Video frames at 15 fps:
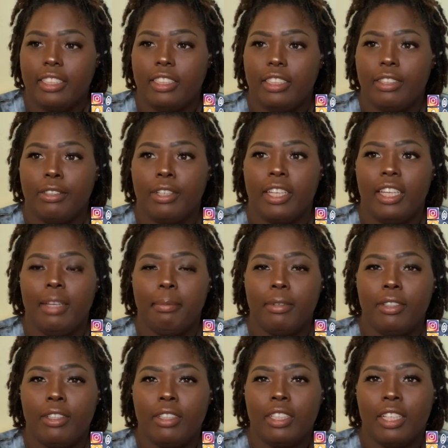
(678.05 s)
So keep
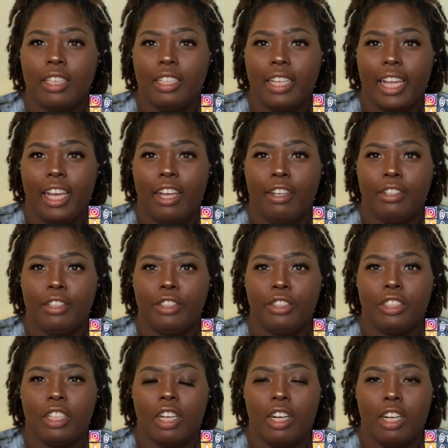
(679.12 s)
on the lookout on your
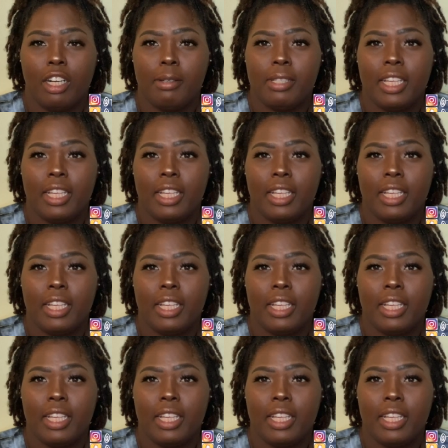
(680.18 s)
carbs.